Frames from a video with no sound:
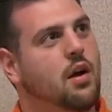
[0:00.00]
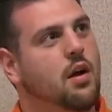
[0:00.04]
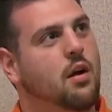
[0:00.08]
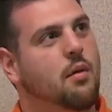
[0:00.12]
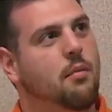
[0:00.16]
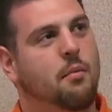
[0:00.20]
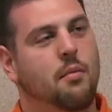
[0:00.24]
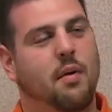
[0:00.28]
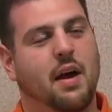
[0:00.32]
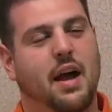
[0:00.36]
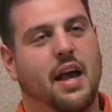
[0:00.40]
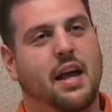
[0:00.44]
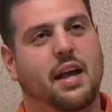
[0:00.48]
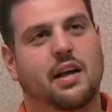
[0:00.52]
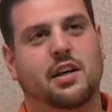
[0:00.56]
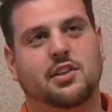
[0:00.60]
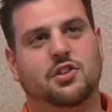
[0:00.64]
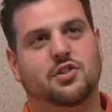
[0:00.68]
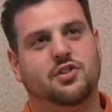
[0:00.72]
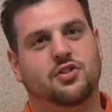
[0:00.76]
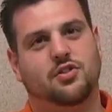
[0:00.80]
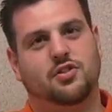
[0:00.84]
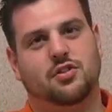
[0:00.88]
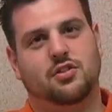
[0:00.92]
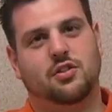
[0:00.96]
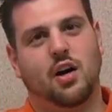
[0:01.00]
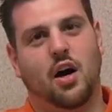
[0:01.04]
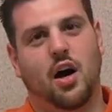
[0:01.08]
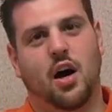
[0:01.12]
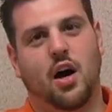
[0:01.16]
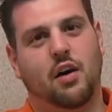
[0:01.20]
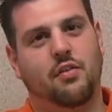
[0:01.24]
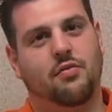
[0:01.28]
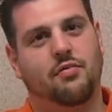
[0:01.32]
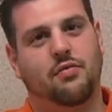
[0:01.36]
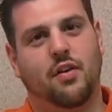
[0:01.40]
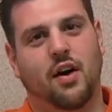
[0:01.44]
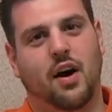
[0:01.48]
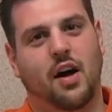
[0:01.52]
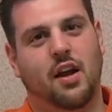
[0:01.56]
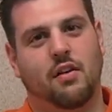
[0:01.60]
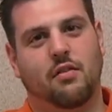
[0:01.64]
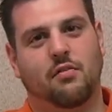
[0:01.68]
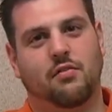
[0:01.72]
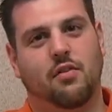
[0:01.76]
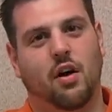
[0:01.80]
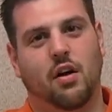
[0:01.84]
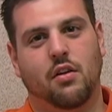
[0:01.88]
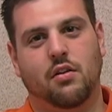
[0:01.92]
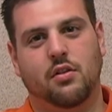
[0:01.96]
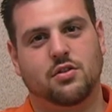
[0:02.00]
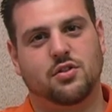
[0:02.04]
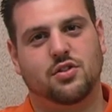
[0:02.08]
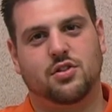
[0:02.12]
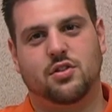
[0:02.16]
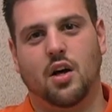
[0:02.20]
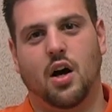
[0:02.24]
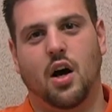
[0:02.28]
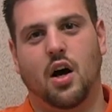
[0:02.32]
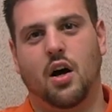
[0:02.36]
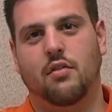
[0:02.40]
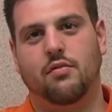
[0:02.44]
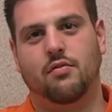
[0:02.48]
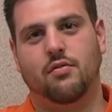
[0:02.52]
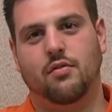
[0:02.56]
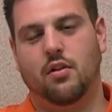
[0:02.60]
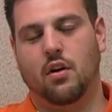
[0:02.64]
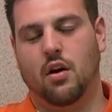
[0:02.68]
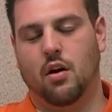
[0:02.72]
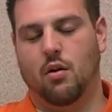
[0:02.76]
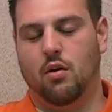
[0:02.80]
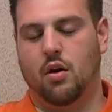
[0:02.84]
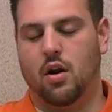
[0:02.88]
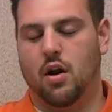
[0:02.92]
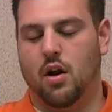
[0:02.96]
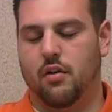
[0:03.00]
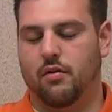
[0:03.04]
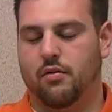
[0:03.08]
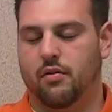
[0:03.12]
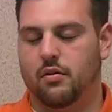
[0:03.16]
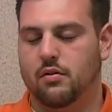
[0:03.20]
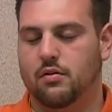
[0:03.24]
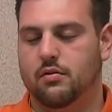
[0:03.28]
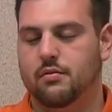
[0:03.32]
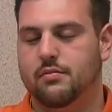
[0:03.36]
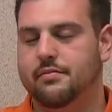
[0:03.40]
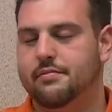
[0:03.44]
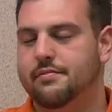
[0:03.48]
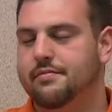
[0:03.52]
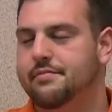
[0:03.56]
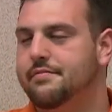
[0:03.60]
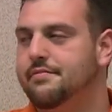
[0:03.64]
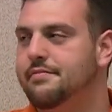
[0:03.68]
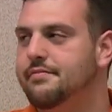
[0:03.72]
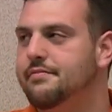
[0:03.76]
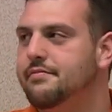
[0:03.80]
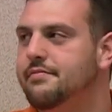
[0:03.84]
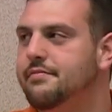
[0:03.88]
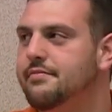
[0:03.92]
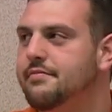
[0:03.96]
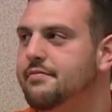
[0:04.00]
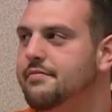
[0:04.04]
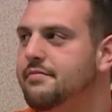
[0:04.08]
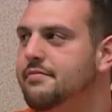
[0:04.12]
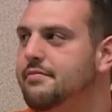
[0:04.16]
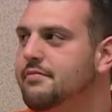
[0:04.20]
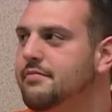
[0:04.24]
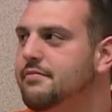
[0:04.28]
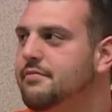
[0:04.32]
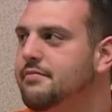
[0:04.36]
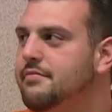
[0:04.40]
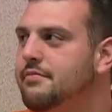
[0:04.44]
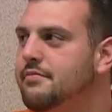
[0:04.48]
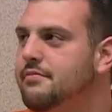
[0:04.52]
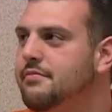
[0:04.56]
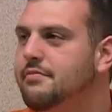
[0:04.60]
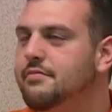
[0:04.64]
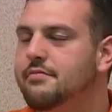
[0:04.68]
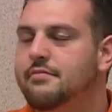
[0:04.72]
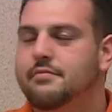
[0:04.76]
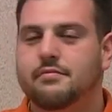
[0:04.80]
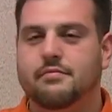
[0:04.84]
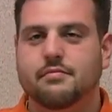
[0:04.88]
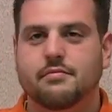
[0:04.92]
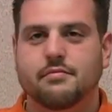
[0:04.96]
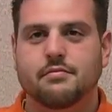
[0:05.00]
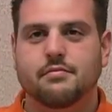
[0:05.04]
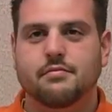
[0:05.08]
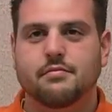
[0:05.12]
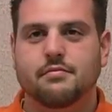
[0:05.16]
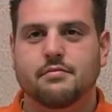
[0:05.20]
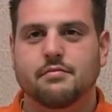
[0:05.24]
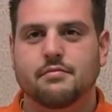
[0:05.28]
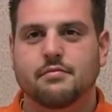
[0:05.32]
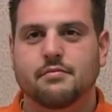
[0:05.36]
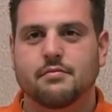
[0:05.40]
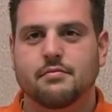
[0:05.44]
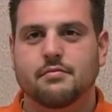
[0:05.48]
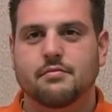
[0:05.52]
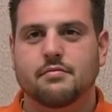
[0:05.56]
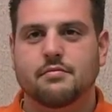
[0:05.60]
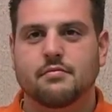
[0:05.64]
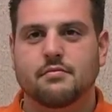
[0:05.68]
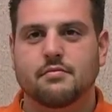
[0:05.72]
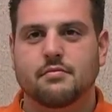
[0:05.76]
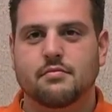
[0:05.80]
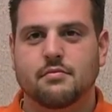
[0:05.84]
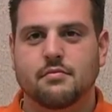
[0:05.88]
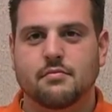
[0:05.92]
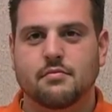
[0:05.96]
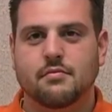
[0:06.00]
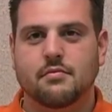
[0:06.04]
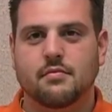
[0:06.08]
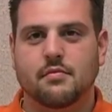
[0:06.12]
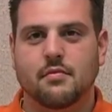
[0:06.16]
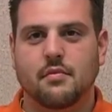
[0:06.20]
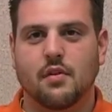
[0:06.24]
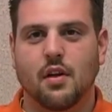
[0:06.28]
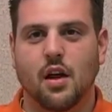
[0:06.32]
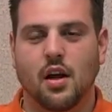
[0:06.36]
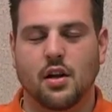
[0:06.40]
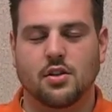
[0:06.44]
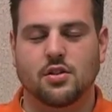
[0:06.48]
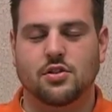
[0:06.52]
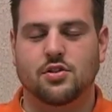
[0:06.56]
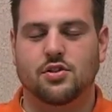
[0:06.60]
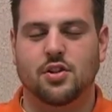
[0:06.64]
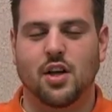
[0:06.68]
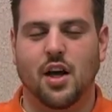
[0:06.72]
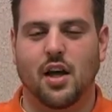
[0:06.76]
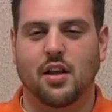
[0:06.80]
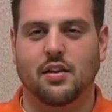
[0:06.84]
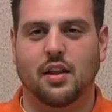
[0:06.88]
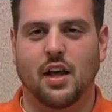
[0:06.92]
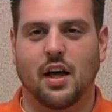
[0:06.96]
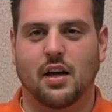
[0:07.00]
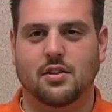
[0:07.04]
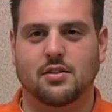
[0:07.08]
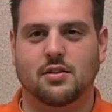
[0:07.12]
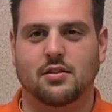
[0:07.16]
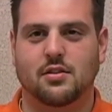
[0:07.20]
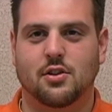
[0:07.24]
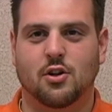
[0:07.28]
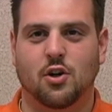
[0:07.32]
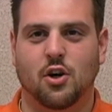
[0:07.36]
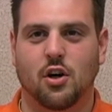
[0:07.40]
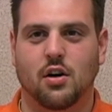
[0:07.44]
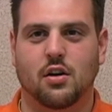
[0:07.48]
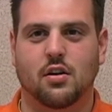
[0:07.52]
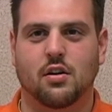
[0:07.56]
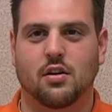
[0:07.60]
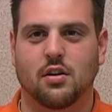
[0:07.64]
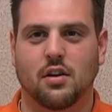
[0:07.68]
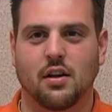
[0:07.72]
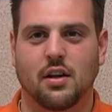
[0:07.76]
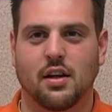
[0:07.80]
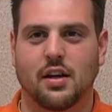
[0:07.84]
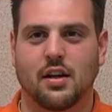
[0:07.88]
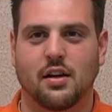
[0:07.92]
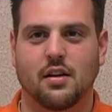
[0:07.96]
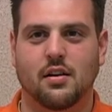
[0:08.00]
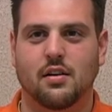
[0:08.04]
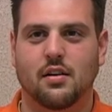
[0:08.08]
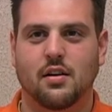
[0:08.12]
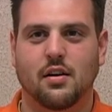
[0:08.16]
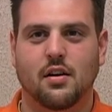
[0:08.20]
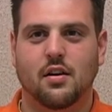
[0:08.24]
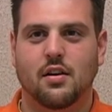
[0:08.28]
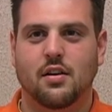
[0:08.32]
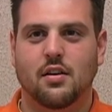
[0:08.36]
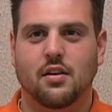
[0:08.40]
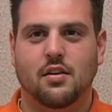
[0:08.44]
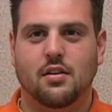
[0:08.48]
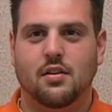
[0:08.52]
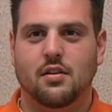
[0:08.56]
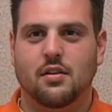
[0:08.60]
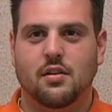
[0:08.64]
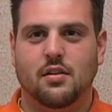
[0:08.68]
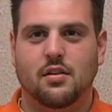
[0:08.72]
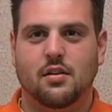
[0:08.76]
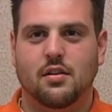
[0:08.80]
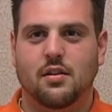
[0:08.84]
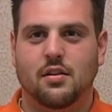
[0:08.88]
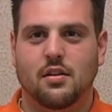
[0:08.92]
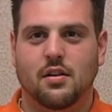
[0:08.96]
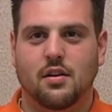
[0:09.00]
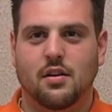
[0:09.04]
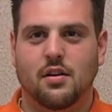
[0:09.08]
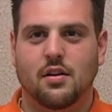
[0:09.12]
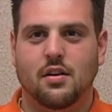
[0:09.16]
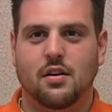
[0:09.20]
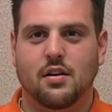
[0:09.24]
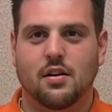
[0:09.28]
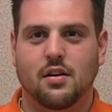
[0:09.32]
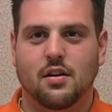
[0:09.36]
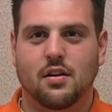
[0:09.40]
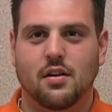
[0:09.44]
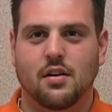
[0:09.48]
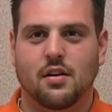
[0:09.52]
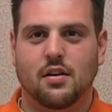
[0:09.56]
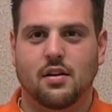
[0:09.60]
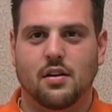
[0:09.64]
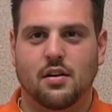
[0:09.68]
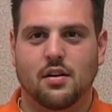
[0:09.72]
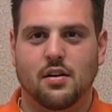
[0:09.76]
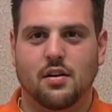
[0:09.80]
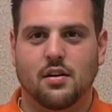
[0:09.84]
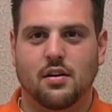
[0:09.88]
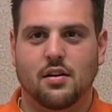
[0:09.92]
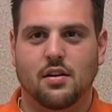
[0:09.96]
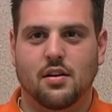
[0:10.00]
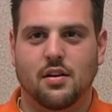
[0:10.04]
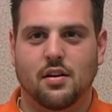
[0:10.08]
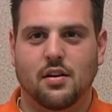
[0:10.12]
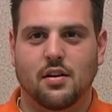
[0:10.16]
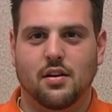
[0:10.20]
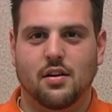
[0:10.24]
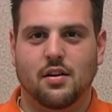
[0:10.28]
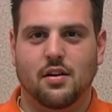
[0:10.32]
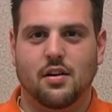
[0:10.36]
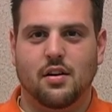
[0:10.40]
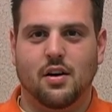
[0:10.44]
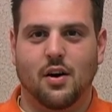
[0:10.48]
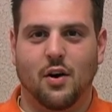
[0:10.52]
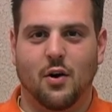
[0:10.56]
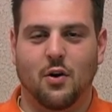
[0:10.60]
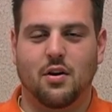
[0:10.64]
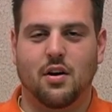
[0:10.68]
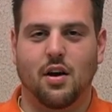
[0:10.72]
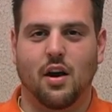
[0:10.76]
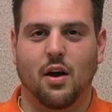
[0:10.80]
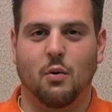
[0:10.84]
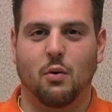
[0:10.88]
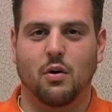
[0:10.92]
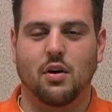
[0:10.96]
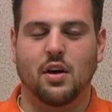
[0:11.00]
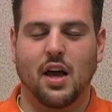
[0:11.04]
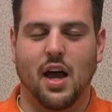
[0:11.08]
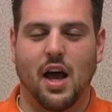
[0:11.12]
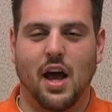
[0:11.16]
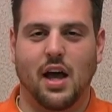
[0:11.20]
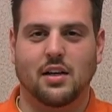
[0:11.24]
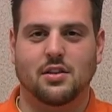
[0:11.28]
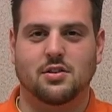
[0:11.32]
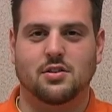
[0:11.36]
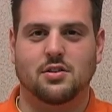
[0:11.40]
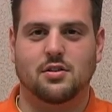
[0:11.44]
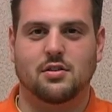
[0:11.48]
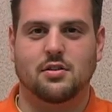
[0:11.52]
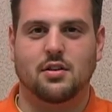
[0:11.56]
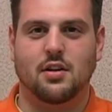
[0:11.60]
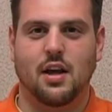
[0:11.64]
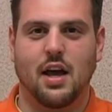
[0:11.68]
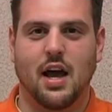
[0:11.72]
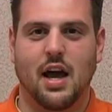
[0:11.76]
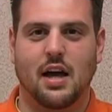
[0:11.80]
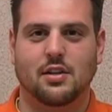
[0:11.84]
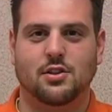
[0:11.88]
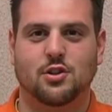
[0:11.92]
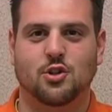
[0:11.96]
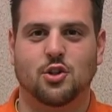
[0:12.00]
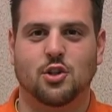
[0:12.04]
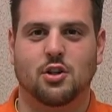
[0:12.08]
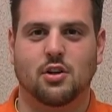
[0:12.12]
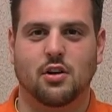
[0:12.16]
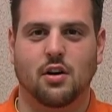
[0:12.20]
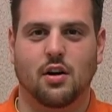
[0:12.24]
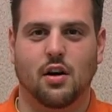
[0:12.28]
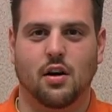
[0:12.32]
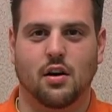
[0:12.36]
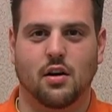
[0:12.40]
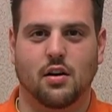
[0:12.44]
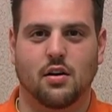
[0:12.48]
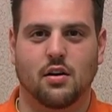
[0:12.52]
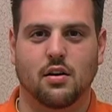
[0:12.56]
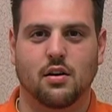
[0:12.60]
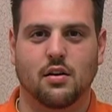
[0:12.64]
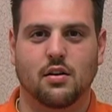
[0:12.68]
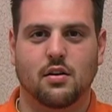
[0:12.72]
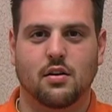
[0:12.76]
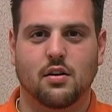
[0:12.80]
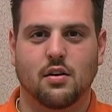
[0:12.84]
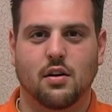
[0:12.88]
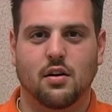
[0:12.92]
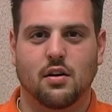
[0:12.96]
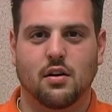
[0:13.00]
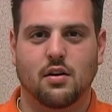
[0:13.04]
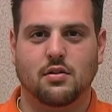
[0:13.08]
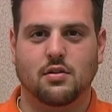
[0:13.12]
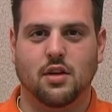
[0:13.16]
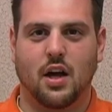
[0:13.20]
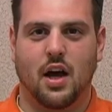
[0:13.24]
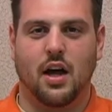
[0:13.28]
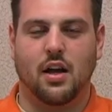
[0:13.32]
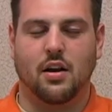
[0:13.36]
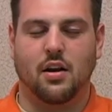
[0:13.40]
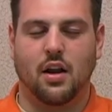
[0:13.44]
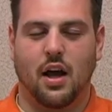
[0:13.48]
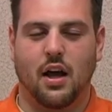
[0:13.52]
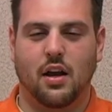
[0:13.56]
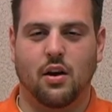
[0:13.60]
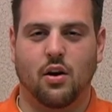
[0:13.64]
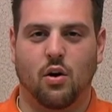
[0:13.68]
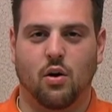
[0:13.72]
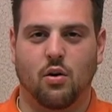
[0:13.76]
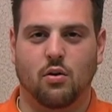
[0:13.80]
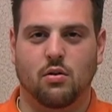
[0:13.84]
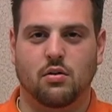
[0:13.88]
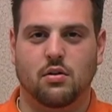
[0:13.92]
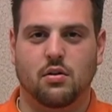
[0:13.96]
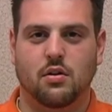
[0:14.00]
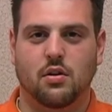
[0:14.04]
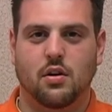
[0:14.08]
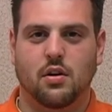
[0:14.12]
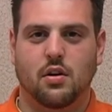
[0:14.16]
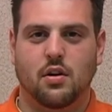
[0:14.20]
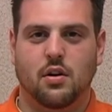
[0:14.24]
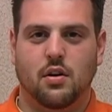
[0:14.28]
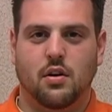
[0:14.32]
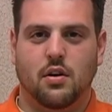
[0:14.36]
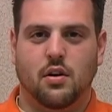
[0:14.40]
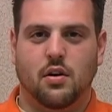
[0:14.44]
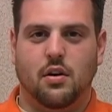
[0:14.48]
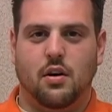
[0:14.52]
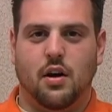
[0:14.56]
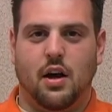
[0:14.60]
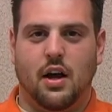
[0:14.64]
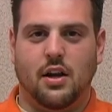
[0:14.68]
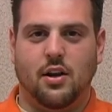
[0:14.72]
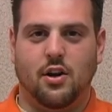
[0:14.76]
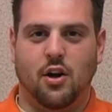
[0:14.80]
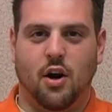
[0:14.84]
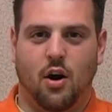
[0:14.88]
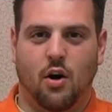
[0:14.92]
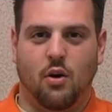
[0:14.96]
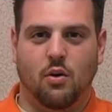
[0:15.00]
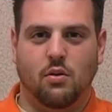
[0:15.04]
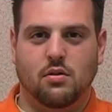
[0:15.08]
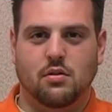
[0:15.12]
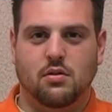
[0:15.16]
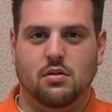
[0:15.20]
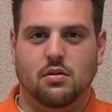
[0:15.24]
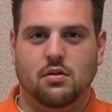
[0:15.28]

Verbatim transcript: make stuff out of other stuff, you know, whatever. Uh, does she have to cook? I just said that. She cooked, clean. I'm just reading what's on the clipboard, Jerry. Okay, well, yes, she has to cook. I, I don't. I don't.